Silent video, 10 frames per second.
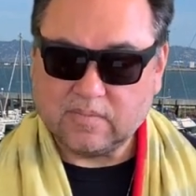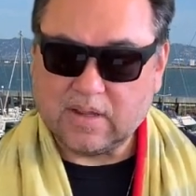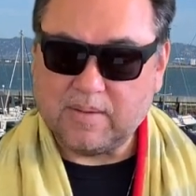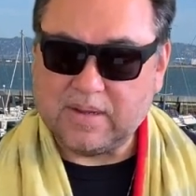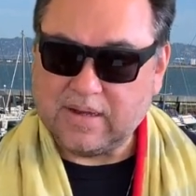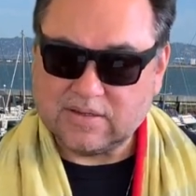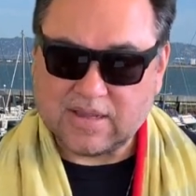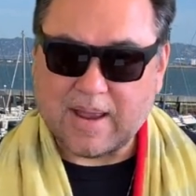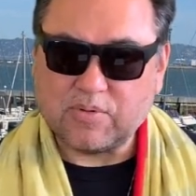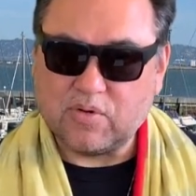I mean, he's a
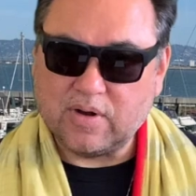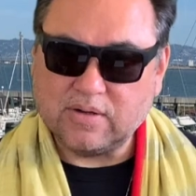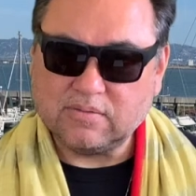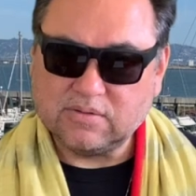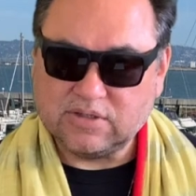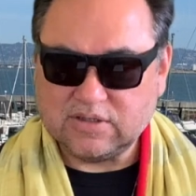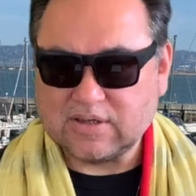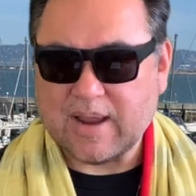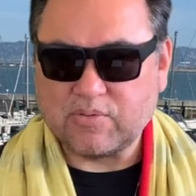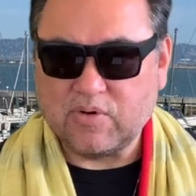Capricorn, she's a
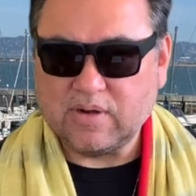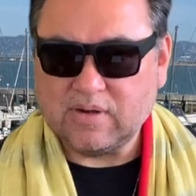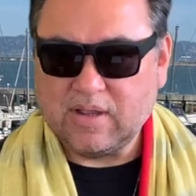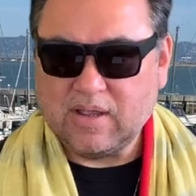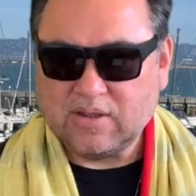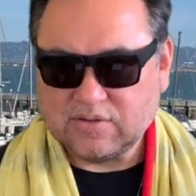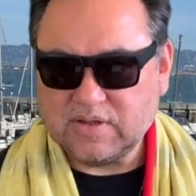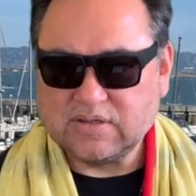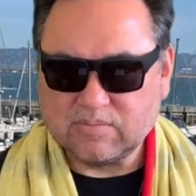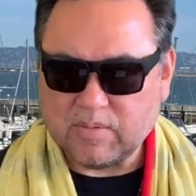Capricorn, so
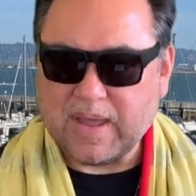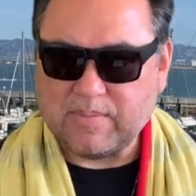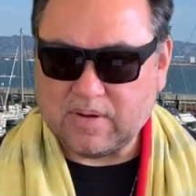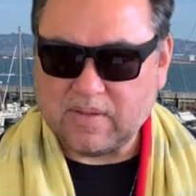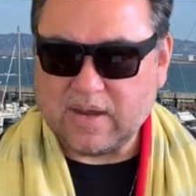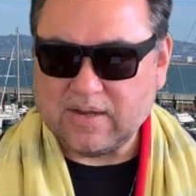there's some compatibility there.